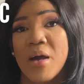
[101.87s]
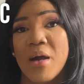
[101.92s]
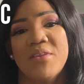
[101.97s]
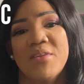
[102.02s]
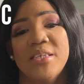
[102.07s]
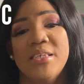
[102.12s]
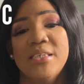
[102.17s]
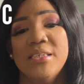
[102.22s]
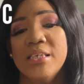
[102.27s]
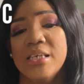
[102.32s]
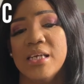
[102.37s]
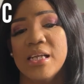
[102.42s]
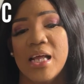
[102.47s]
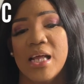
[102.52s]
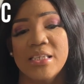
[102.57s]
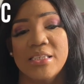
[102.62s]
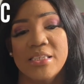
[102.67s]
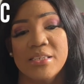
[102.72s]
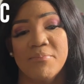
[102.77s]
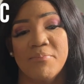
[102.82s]
This is a
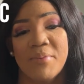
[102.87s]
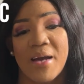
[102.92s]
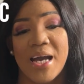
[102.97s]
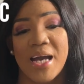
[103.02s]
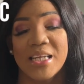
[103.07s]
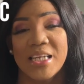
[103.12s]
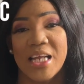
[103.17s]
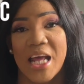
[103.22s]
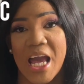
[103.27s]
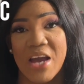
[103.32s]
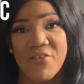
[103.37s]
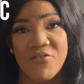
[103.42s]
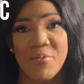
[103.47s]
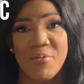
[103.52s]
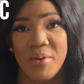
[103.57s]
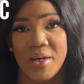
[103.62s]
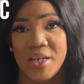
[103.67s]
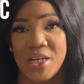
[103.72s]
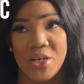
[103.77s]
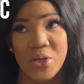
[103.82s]
classic bag that
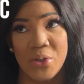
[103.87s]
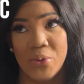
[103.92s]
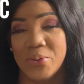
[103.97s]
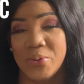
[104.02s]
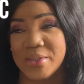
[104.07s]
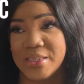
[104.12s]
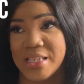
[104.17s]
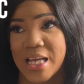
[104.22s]
everybody knows.